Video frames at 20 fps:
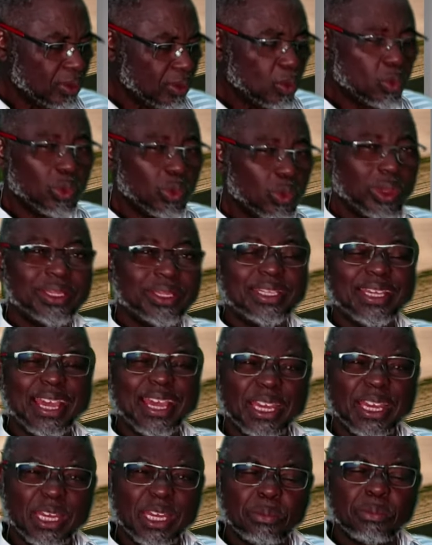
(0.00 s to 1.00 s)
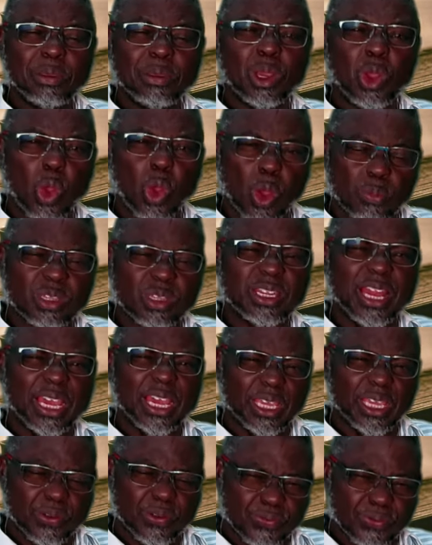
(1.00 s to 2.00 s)
When the enemy comes like
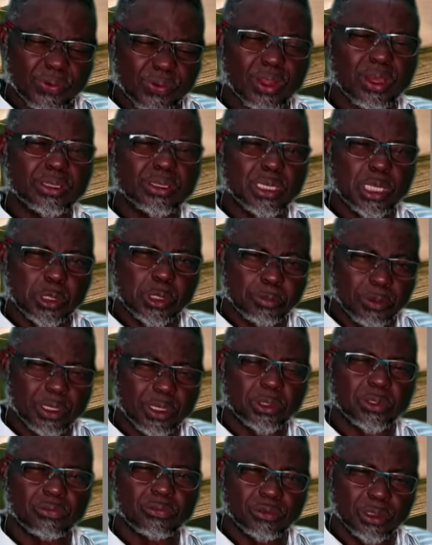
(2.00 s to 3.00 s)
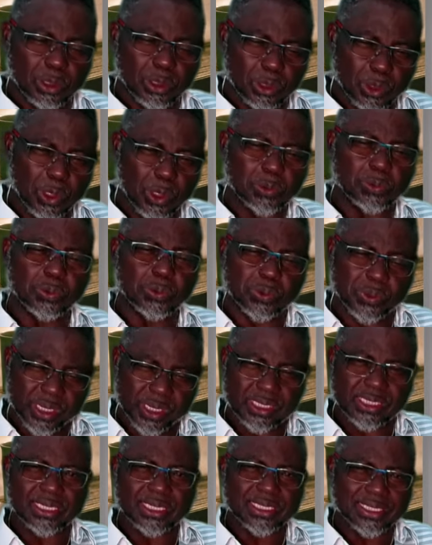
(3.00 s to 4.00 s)
a flood, the Spirit of the Lord will
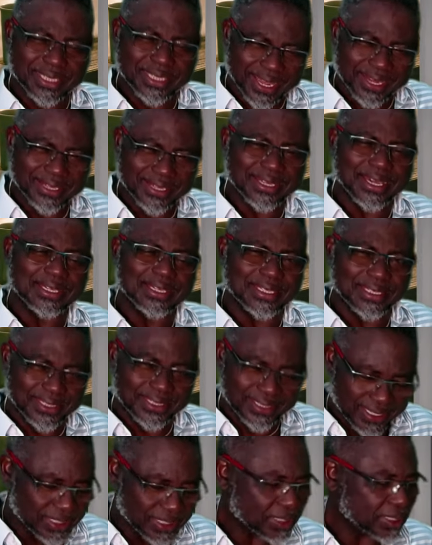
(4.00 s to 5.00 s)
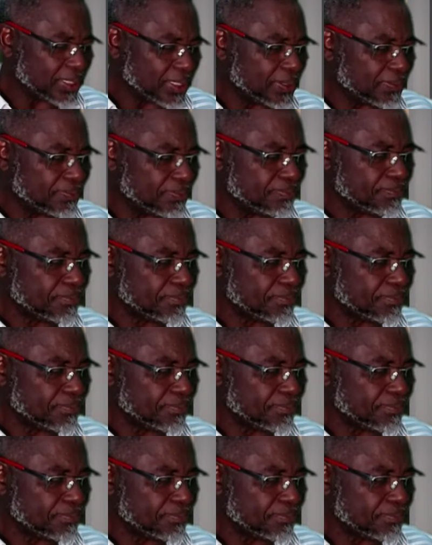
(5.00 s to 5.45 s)
raise a standard against him.